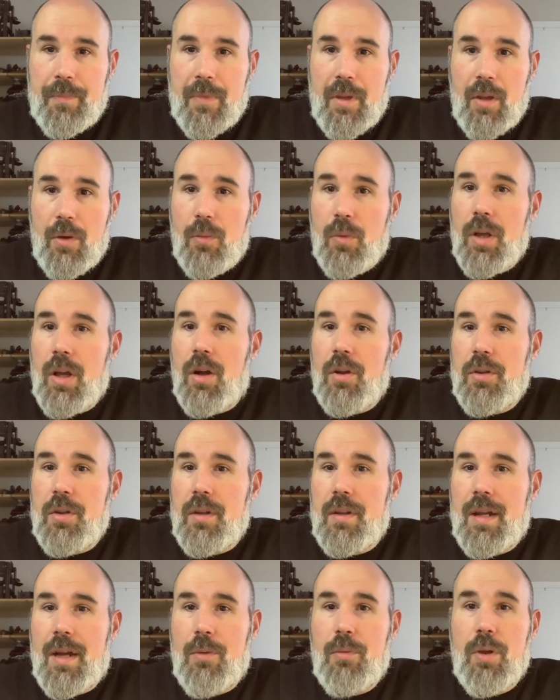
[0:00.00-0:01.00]
we
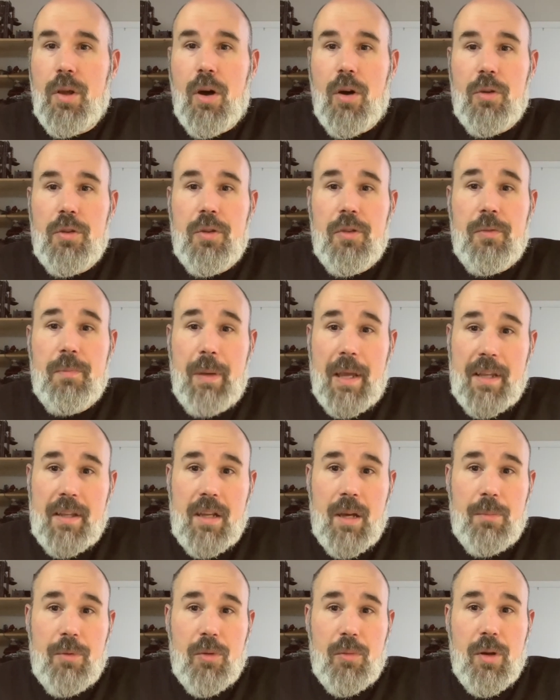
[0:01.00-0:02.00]
all use paint
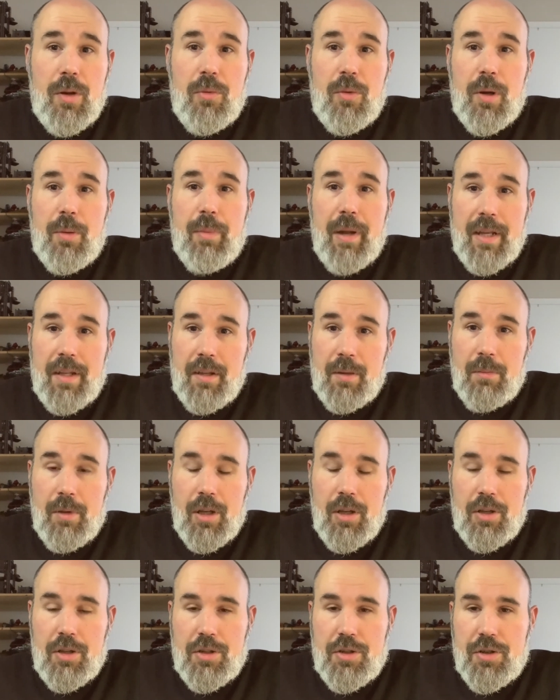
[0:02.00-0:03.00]
cups when we're painting
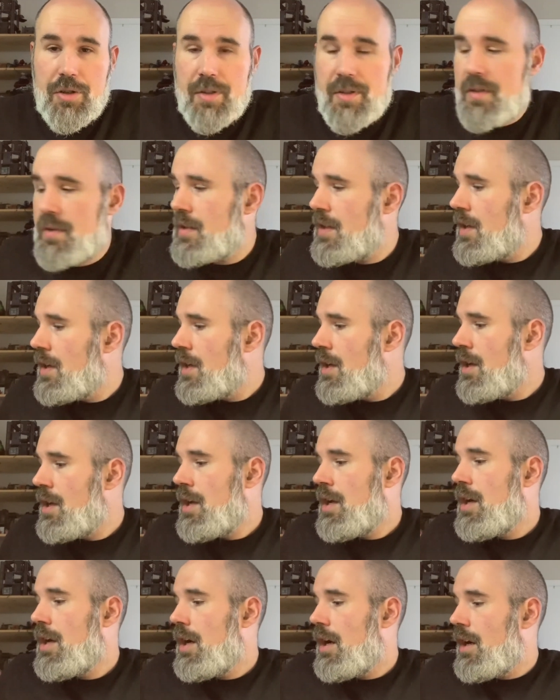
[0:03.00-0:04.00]
miniatures,
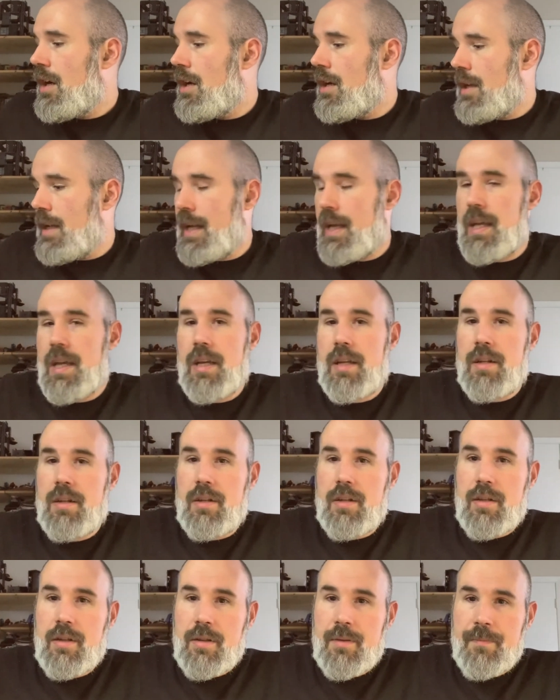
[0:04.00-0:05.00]

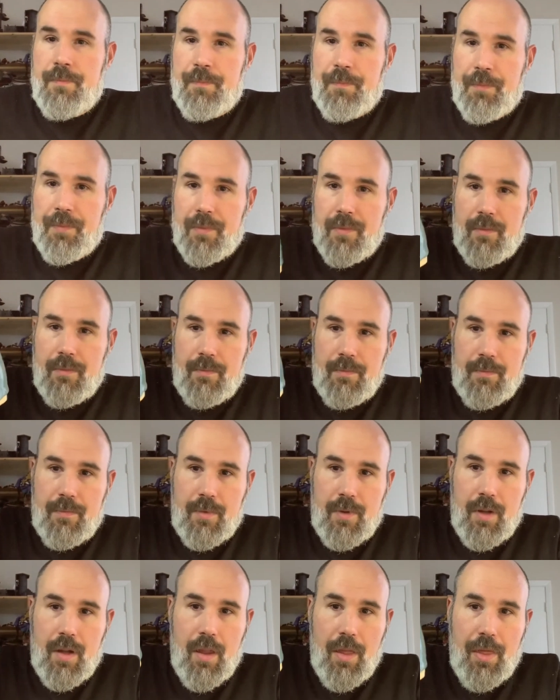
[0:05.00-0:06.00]
and
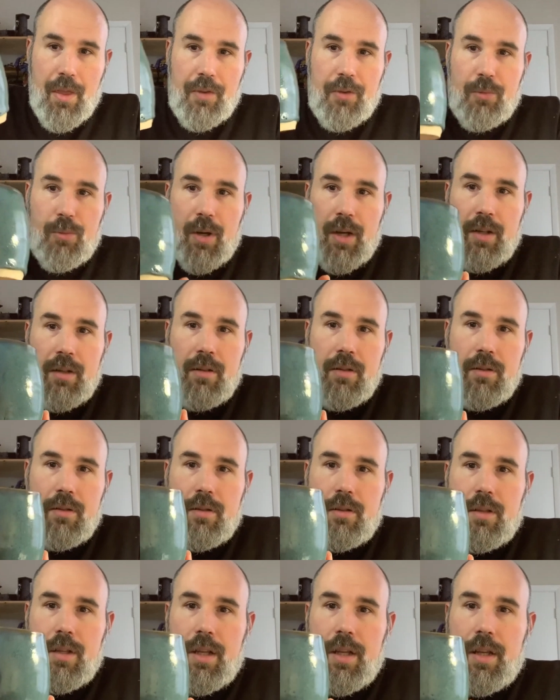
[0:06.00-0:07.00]
this one
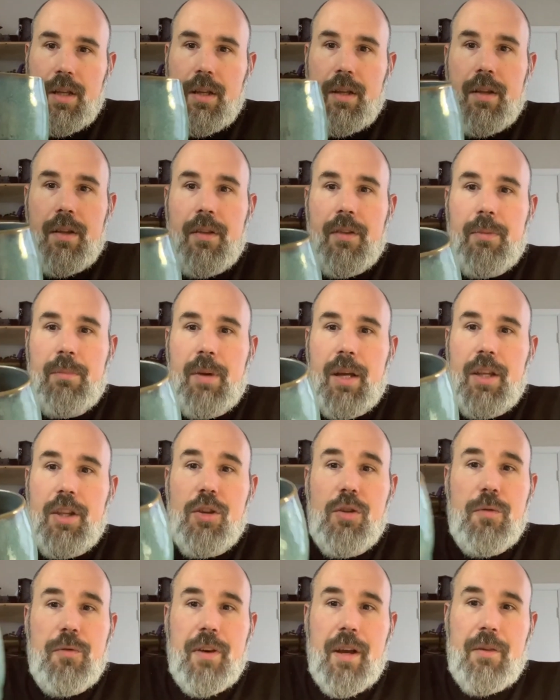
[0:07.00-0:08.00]
is my
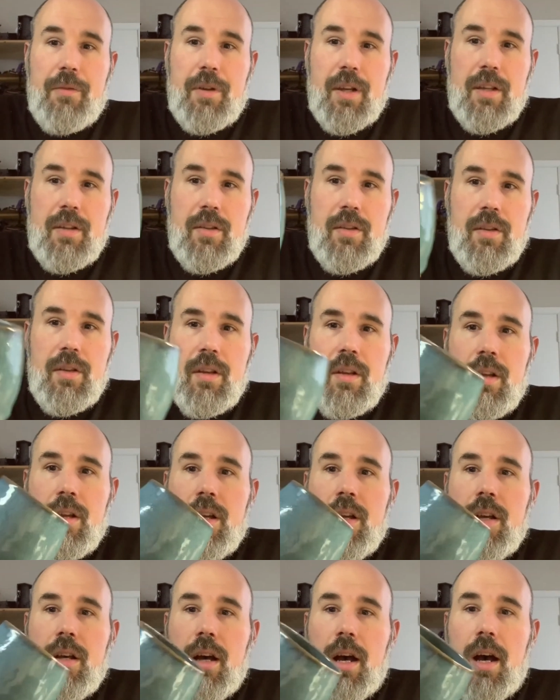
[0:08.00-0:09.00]
new favorite.
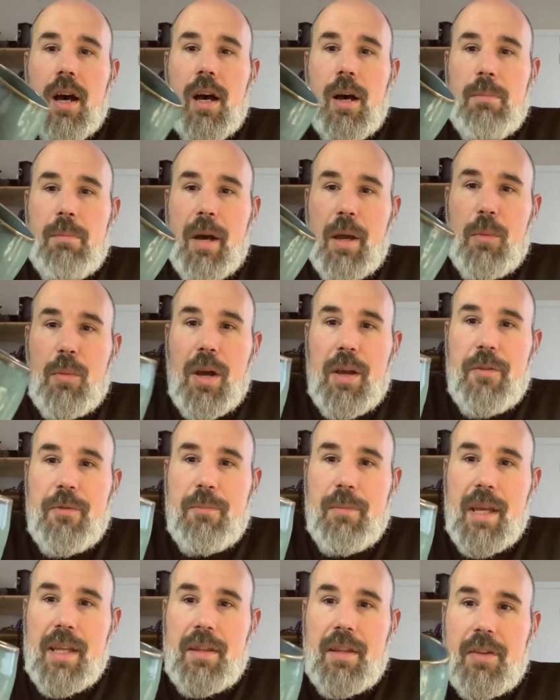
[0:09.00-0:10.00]
My wife
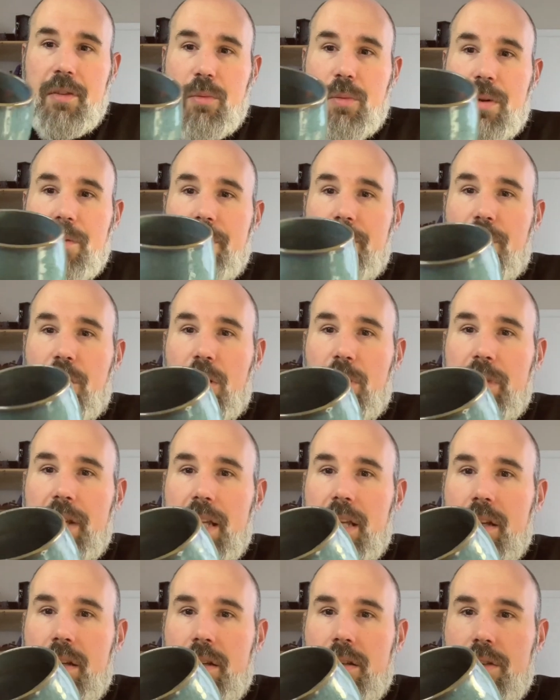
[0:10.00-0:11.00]
made this one for
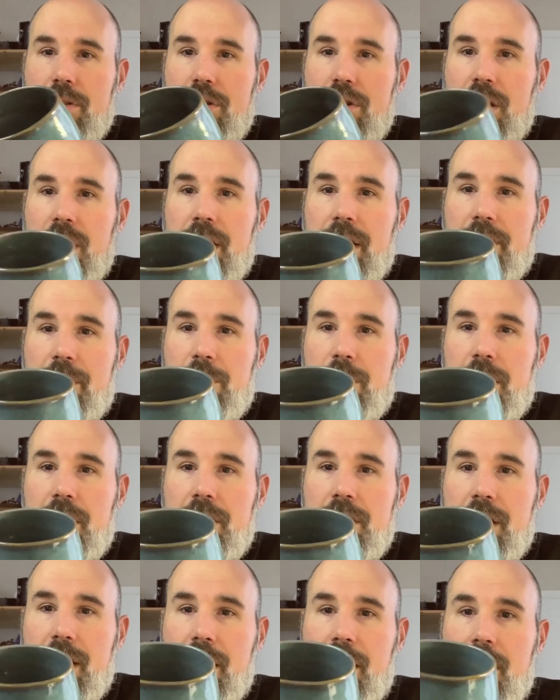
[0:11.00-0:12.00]
me. She has been
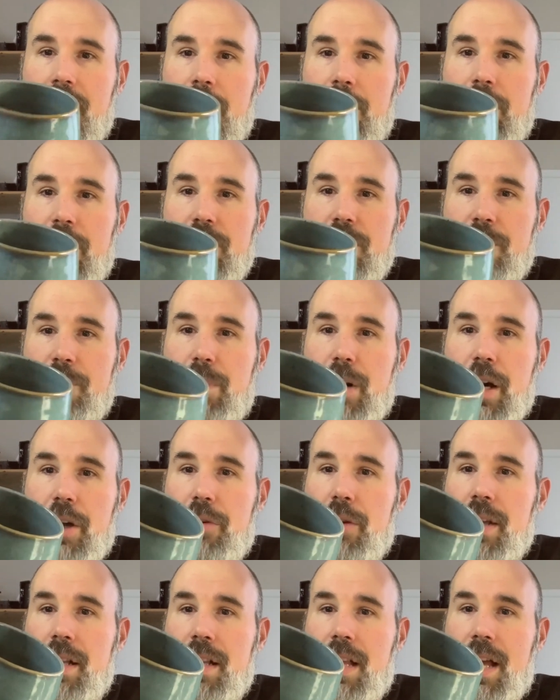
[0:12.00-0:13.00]
taking a bunch of
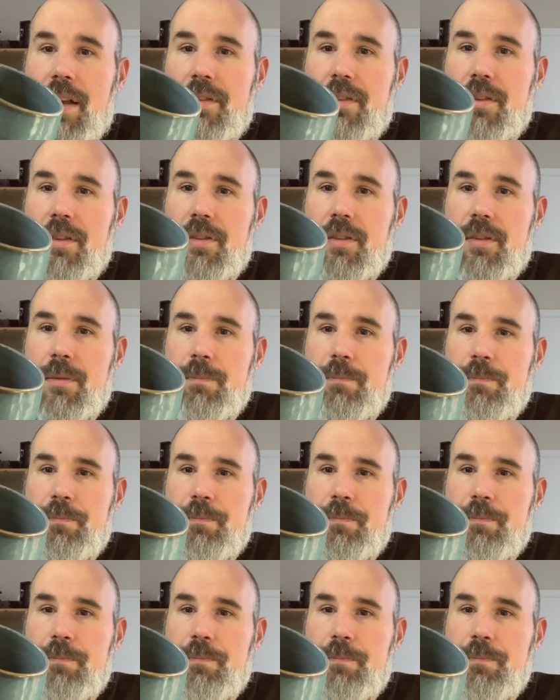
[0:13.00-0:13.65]
pottery classes,